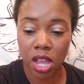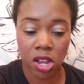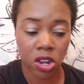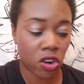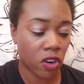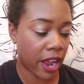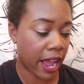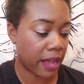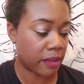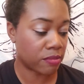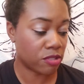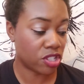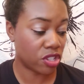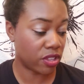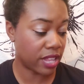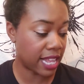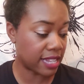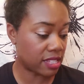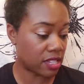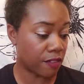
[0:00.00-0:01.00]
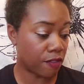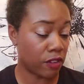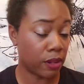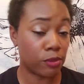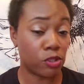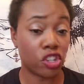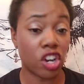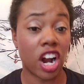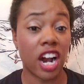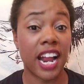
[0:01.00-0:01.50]
All right, so that's the
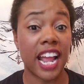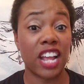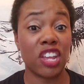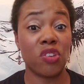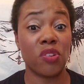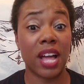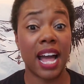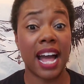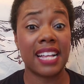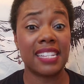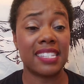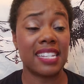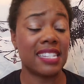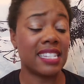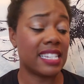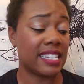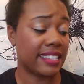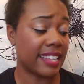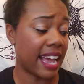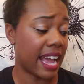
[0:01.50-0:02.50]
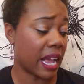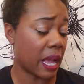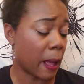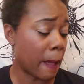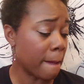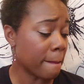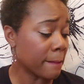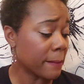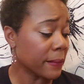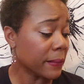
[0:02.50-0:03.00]
flip chart. And you guys, this is like
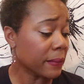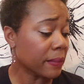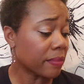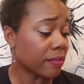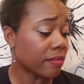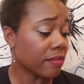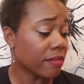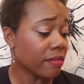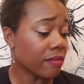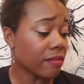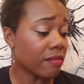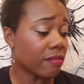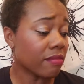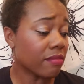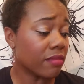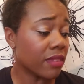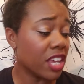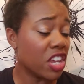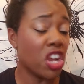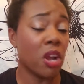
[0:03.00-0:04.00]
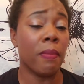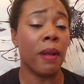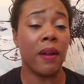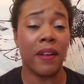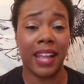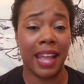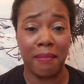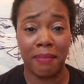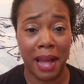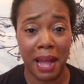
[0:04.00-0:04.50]
your Mary
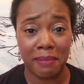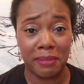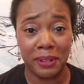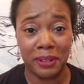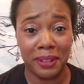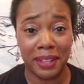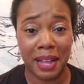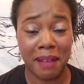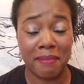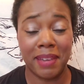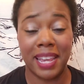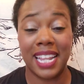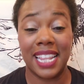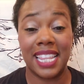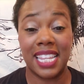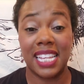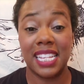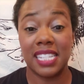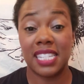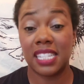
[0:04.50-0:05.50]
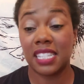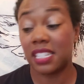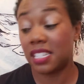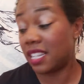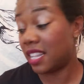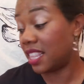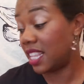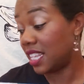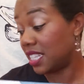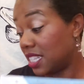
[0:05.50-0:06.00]
Kay Bible. I mean, this
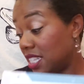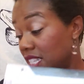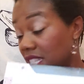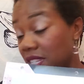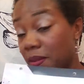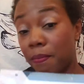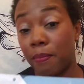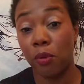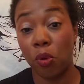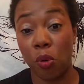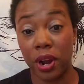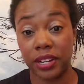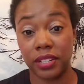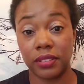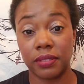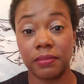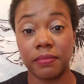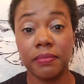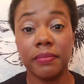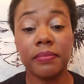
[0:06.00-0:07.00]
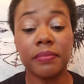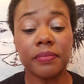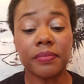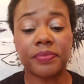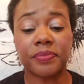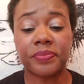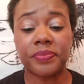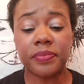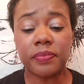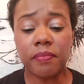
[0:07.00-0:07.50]
is important.
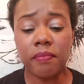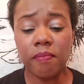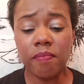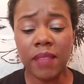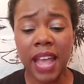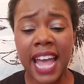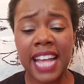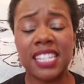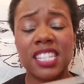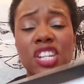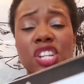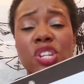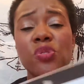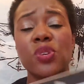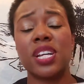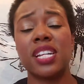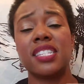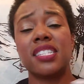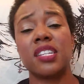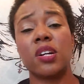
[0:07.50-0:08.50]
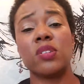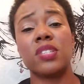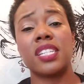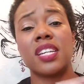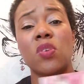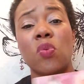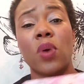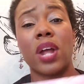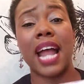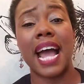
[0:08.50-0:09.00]
As a new
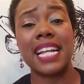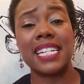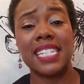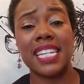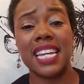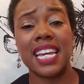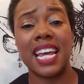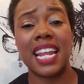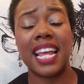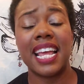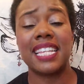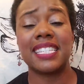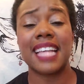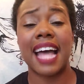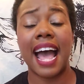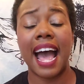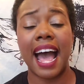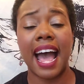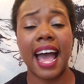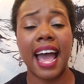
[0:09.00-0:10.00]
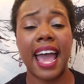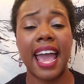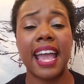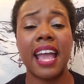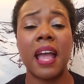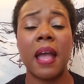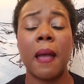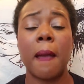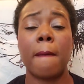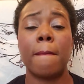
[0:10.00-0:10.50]
consultant, what I did is I
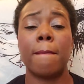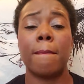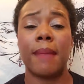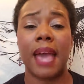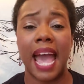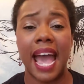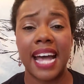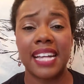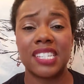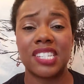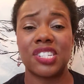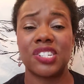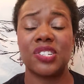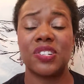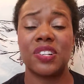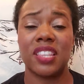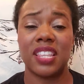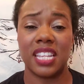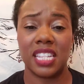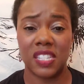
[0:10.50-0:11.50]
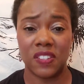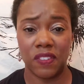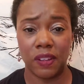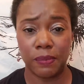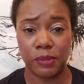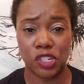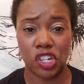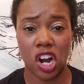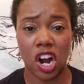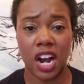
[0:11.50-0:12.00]
mastered this
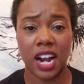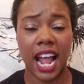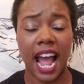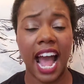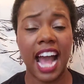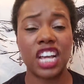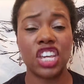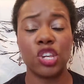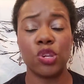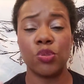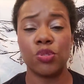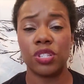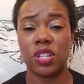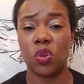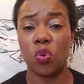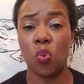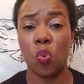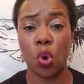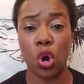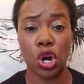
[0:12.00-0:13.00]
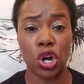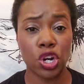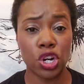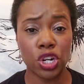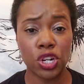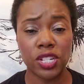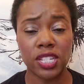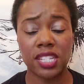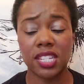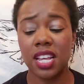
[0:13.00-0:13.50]
flip chart. I used the
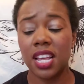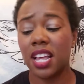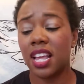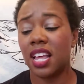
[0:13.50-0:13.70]
words